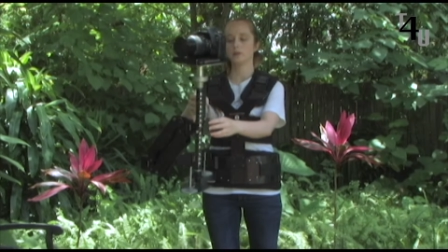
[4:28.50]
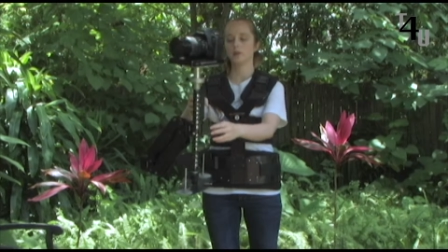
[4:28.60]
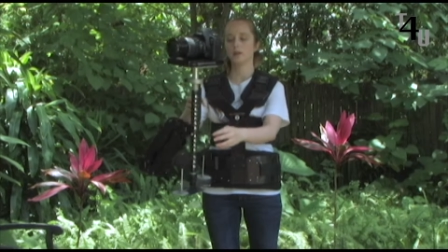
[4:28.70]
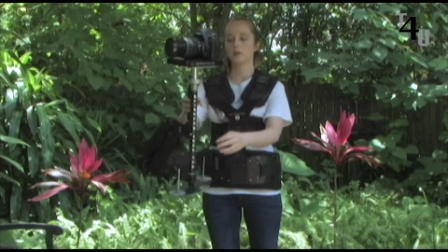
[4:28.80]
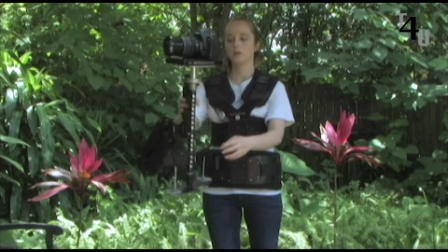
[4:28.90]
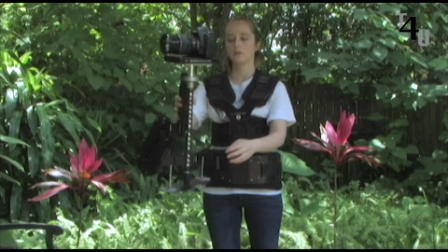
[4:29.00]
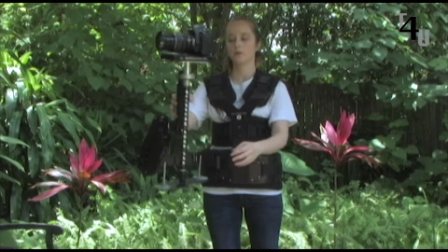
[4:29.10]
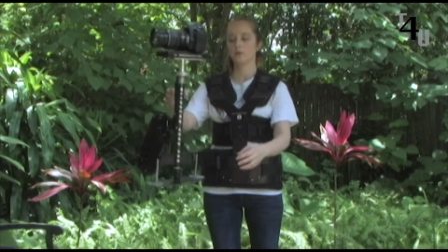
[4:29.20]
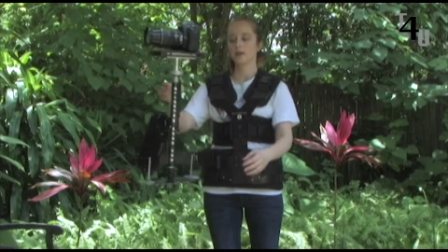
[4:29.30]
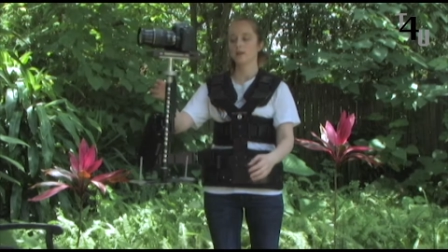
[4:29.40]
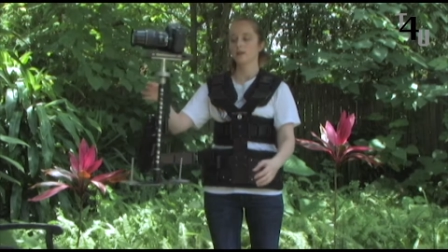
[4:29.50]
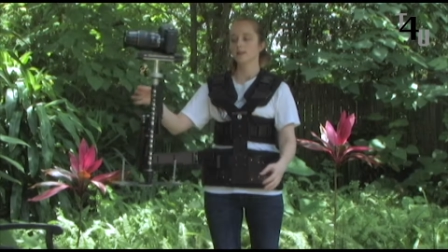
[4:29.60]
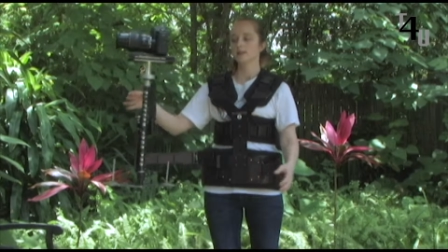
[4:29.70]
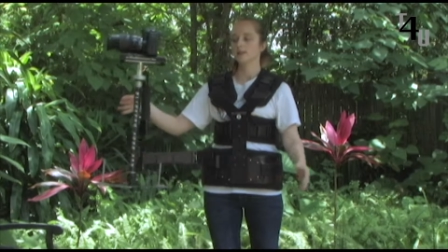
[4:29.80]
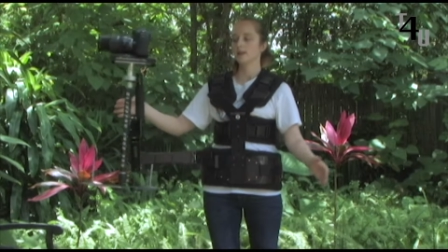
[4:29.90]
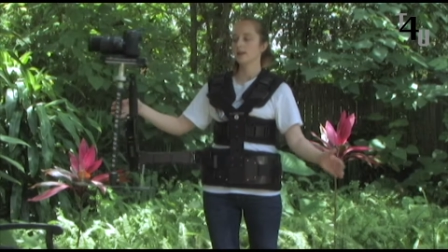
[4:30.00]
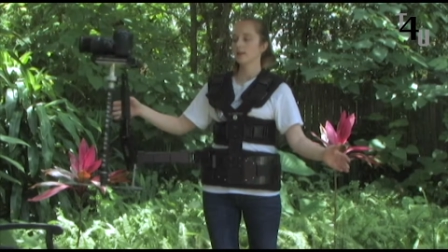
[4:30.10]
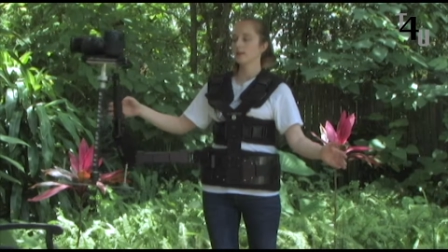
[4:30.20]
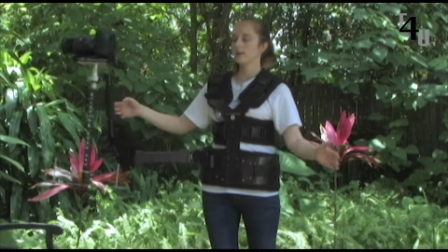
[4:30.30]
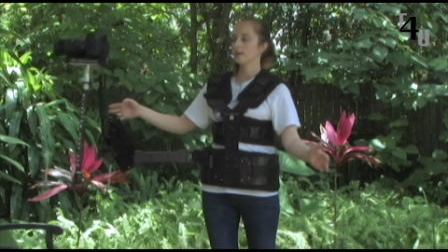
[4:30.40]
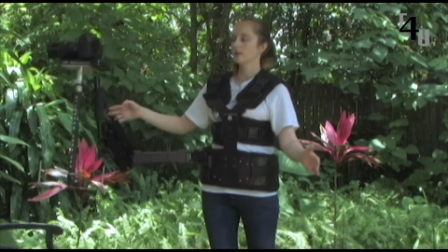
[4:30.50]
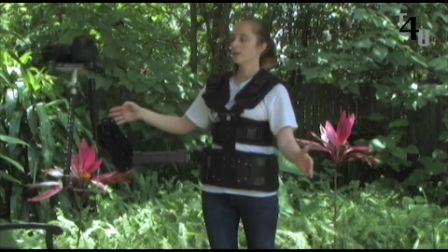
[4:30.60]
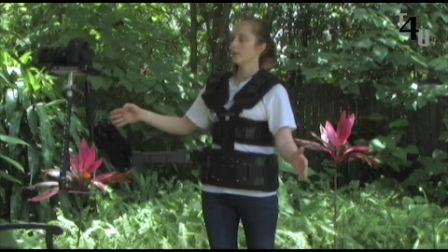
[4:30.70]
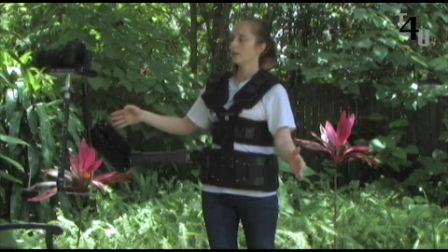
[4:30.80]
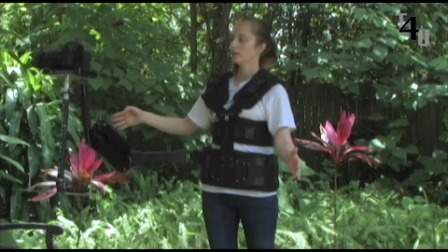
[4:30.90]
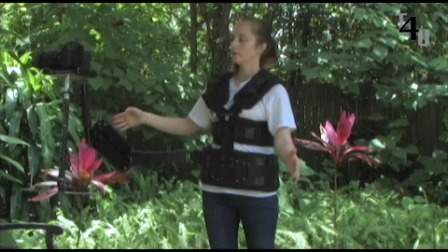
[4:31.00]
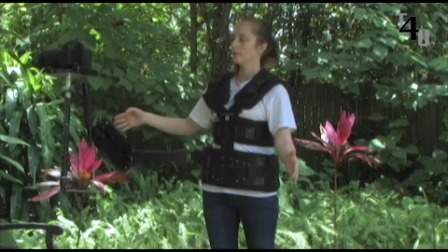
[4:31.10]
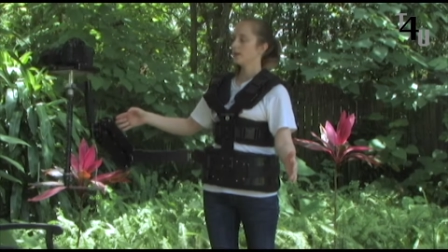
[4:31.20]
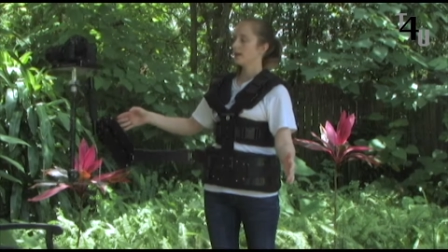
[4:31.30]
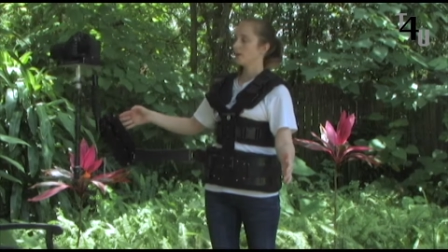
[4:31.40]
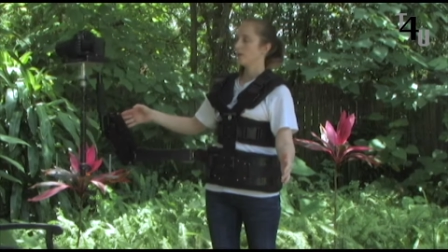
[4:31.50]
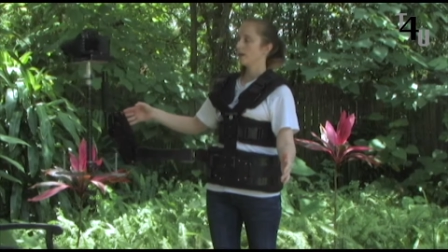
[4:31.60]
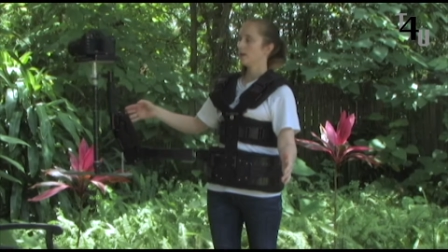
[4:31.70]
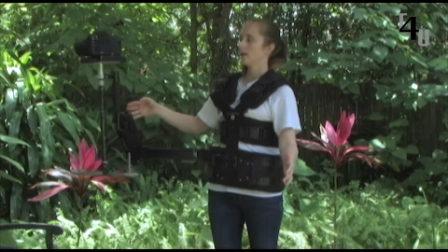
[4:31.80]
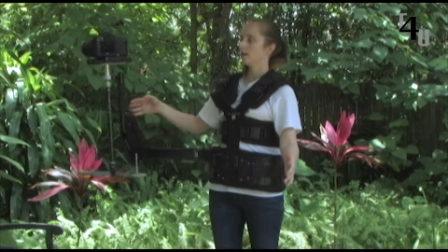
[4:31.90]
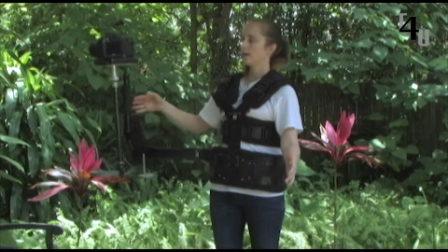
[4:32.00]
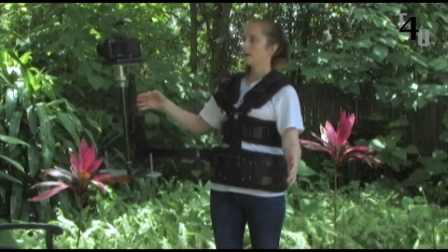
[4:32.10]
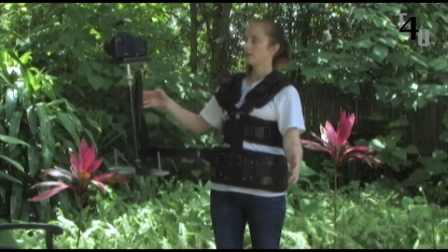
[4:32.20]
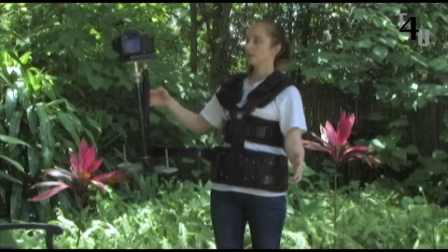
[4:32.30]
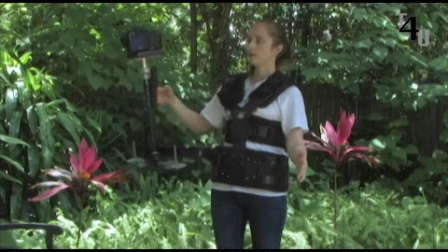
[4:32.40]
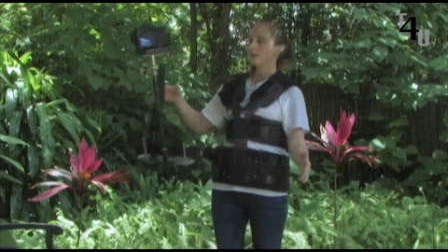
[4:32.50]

the camera for me. So now I can let it go and it'll fly way out there,